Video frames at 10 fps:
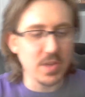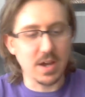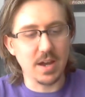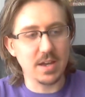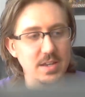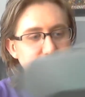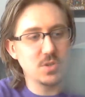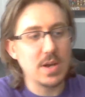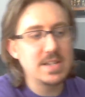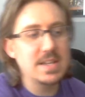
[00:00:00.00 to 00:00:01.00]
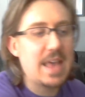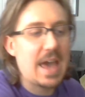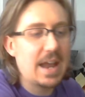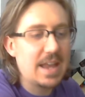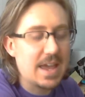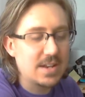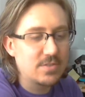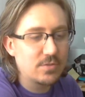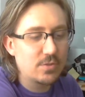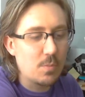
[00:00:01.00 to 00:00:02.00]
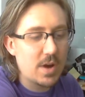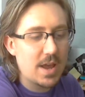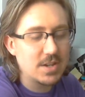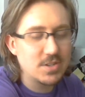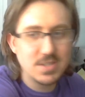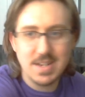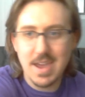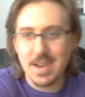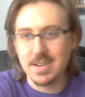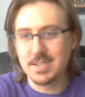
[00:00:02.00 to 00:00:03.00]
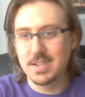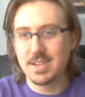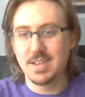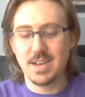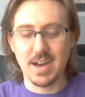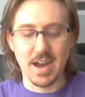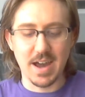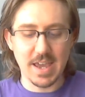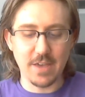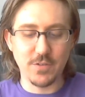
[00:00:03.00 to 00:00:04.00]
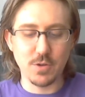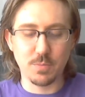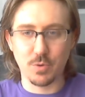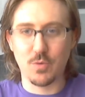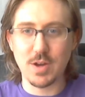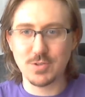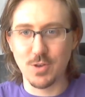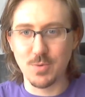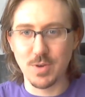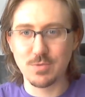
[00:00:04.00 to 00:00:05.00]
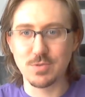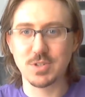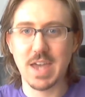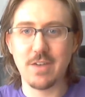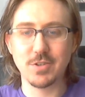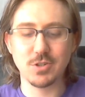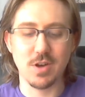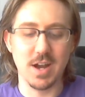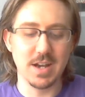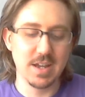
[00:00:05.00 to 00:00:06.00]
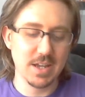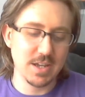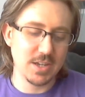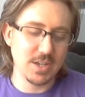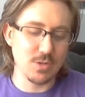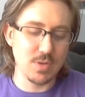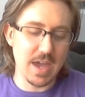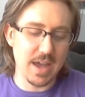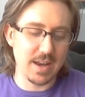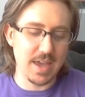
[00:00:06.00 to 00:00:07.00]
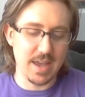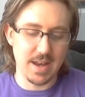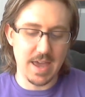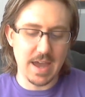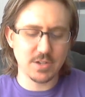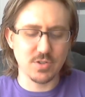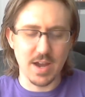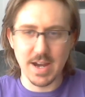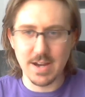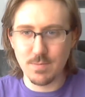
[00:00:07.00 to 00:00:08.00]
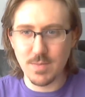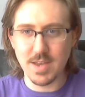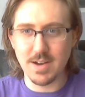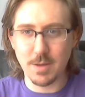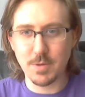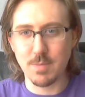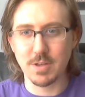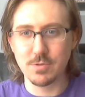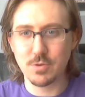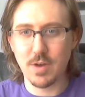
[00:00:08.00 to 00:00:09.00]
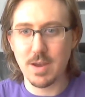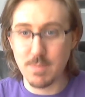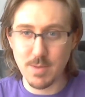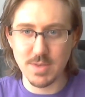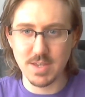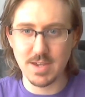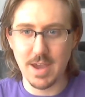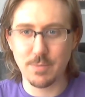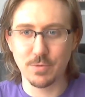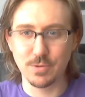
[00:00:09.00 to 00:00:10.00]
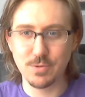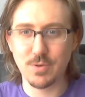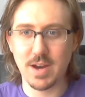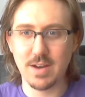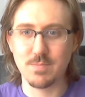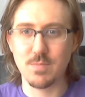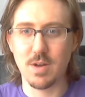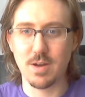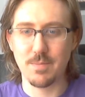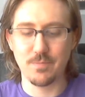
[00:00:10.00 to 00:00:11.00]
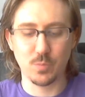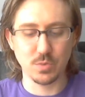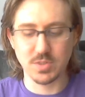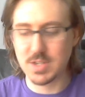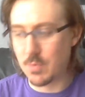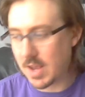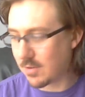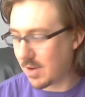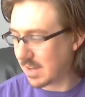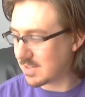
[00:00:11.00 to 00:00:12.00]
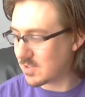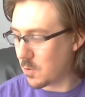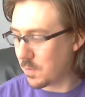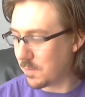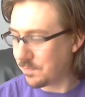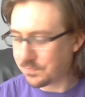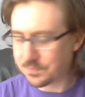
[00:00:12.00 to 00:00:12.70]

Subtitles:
I did that, and from what I understand, if you progress all the way through the scavenger hunt, you get an extra item in an upcoming loot crate, maybe the April loot crate. We'll see when I crack this open.